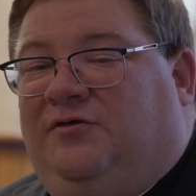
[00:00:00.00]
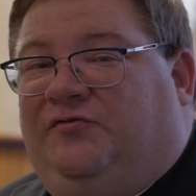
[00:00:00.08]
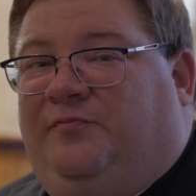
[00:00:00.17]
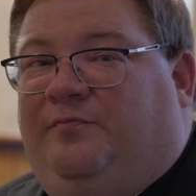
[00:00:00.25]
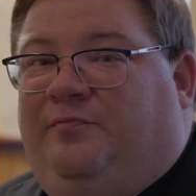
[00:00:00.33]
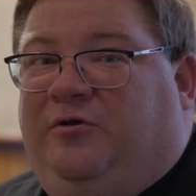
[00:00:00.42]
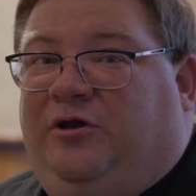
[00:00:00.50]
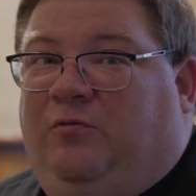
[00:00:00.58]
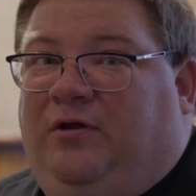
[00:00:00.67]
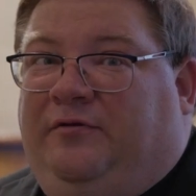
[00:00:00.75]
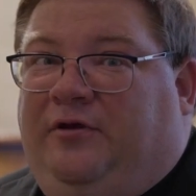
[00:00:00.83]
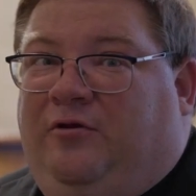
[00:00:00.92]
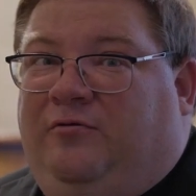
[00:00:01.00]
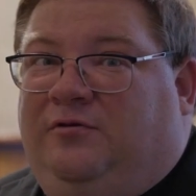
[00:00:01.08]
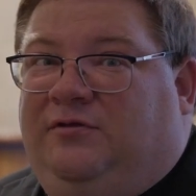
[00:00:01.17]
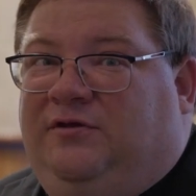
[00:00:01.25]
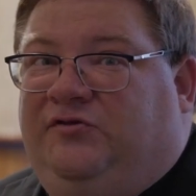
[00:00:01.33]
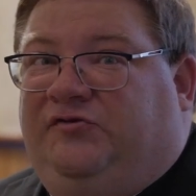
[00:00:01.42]
is pretty well
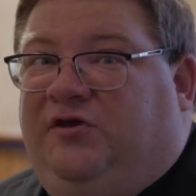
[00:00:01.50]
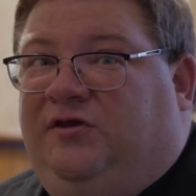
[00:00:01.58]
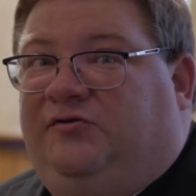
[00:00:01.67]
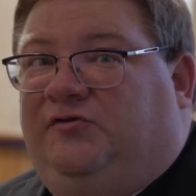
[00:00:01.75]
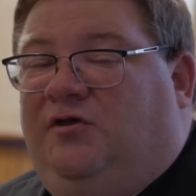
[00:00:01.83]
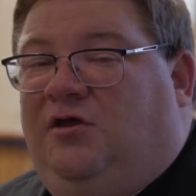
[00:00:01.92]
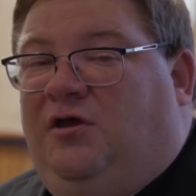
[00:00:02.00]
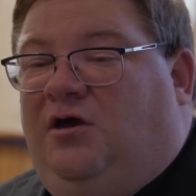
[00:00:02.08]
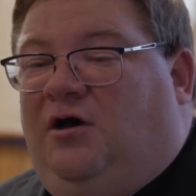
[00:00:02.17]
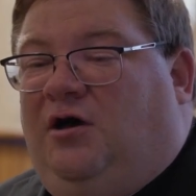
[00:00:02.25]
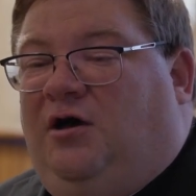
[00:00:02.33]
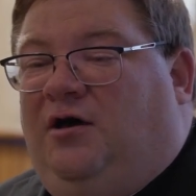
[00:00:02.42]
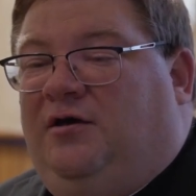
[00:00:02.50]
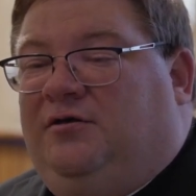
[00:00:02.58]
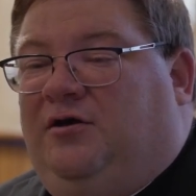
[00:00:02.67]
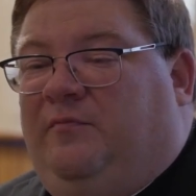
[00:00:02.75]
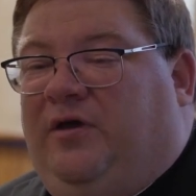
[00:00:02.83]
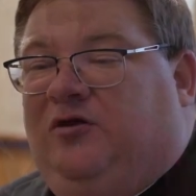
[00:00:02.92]
known in these days, a young